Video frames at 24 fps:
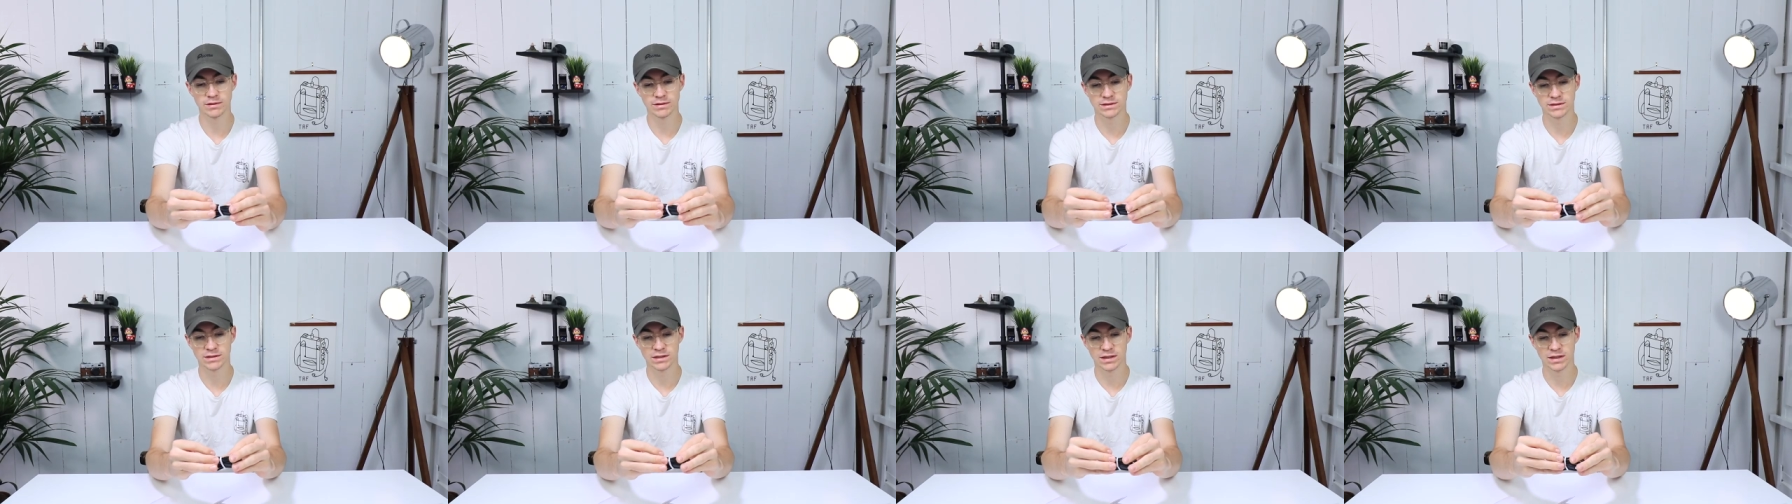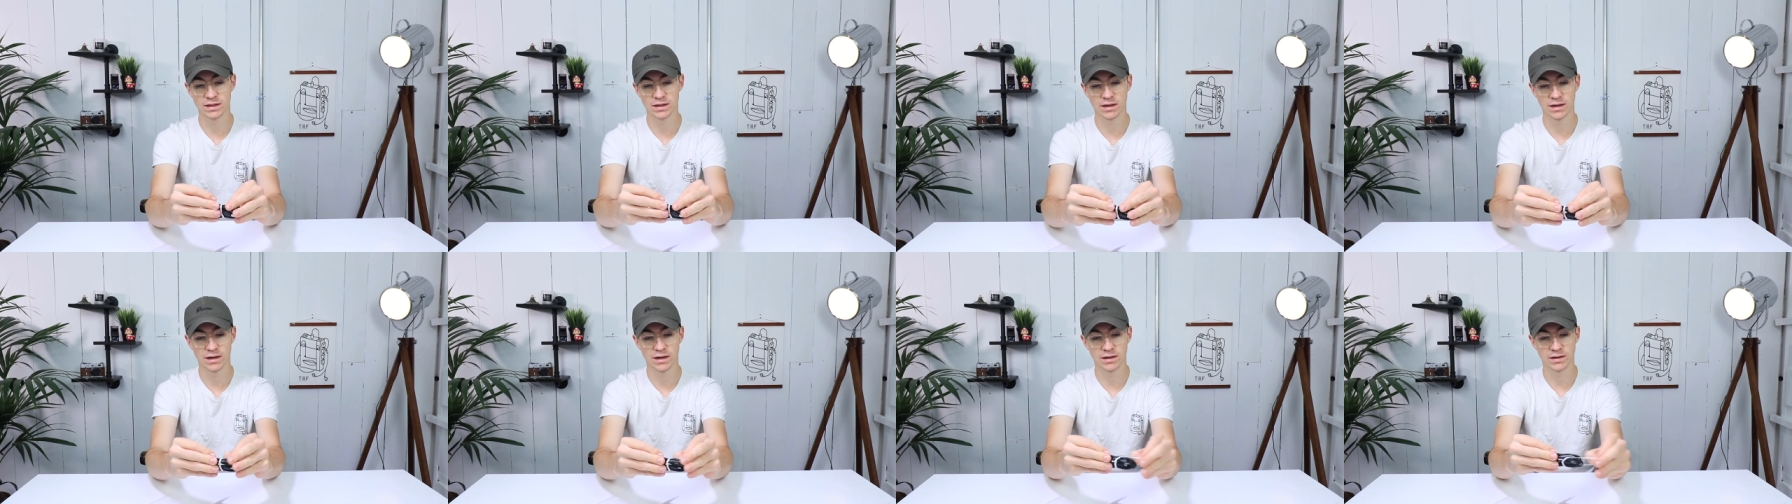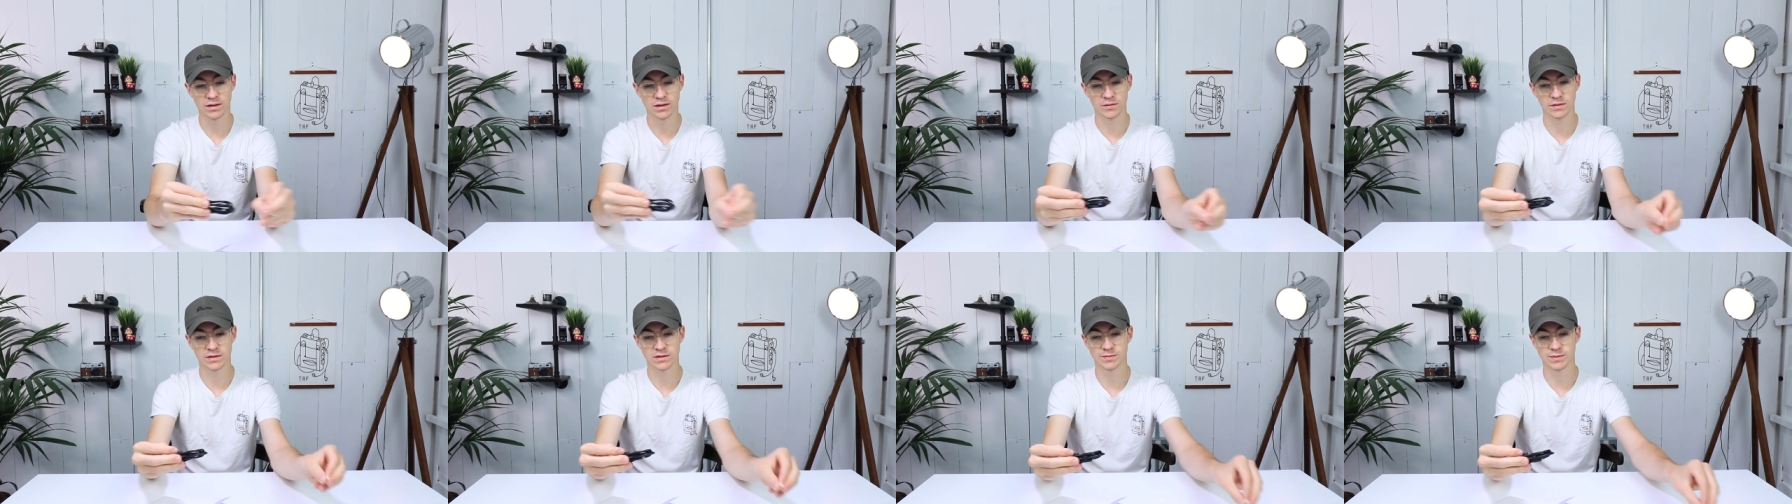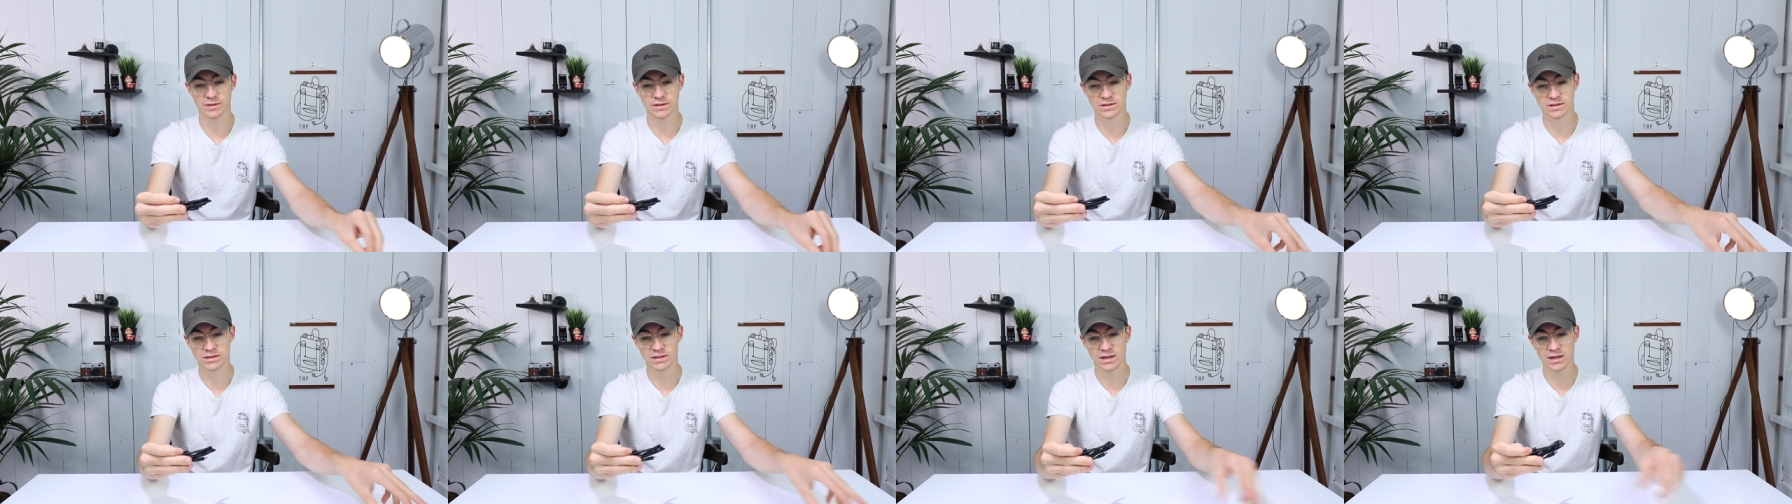is the uh,
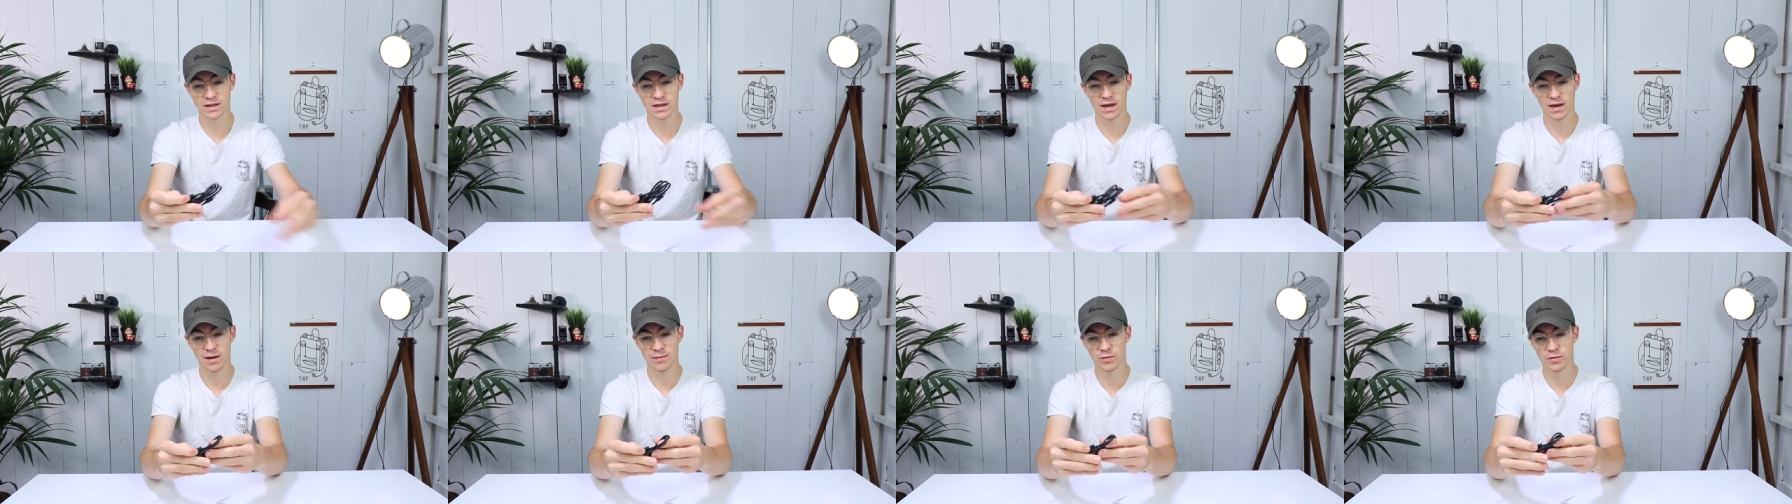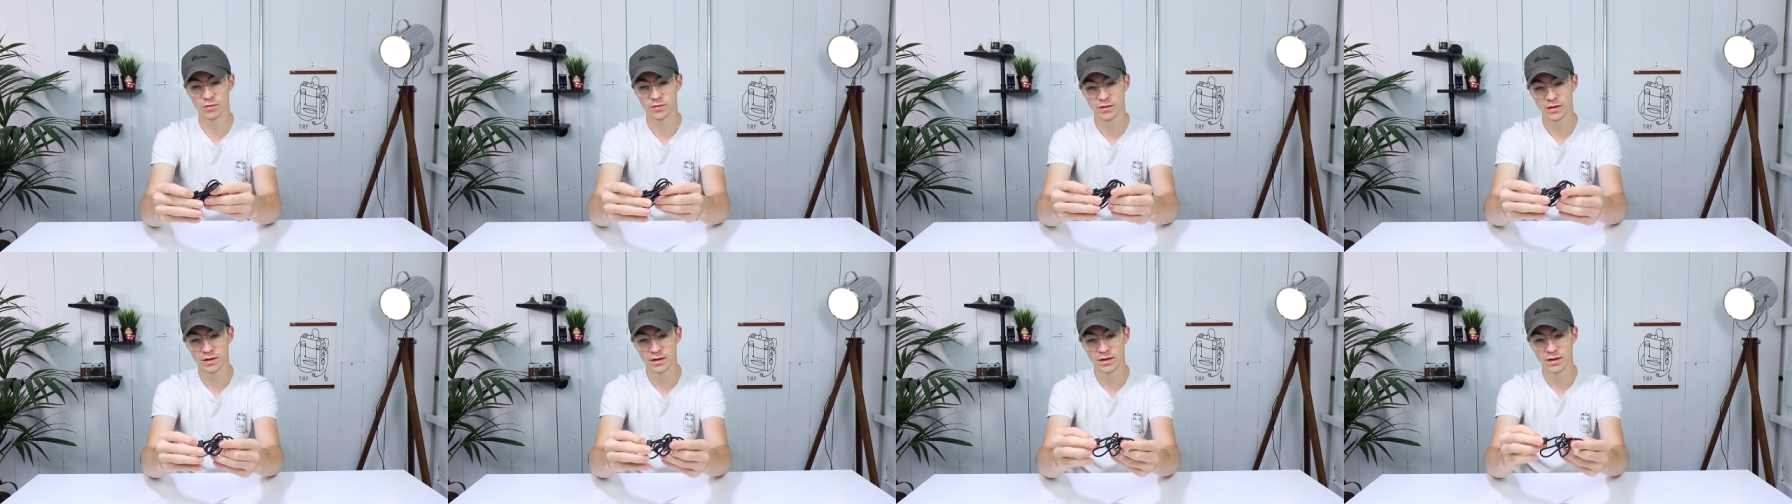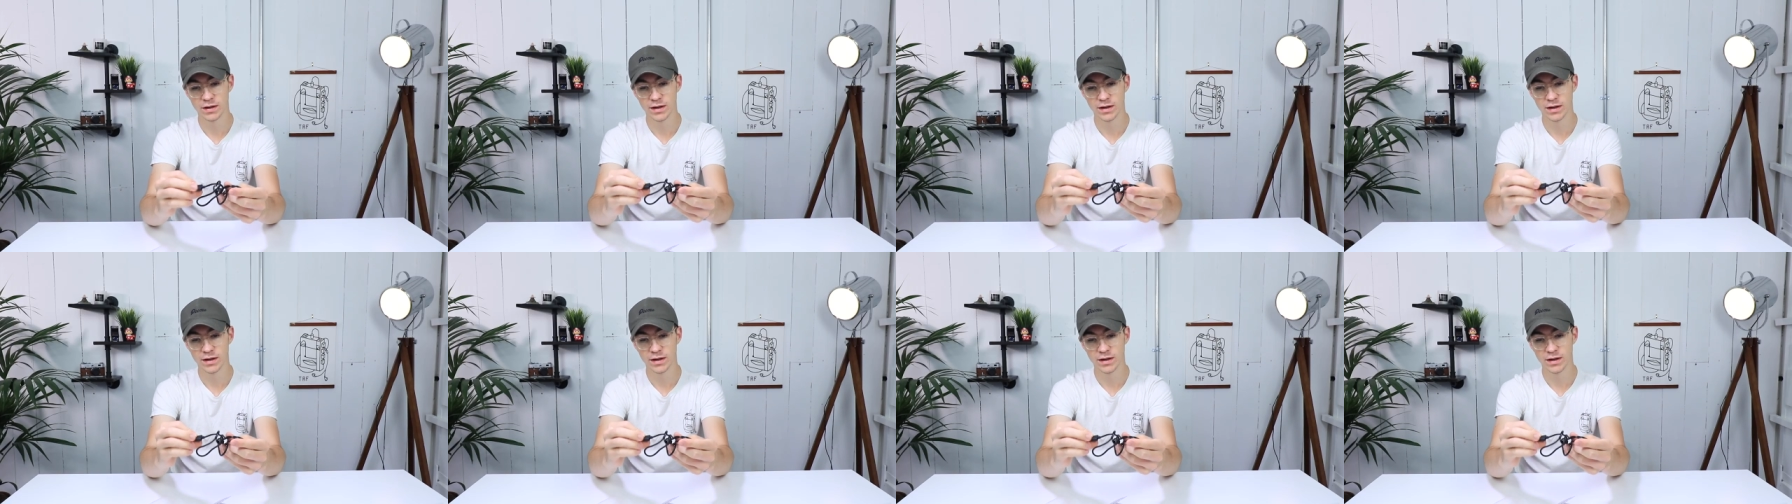USB-C cable.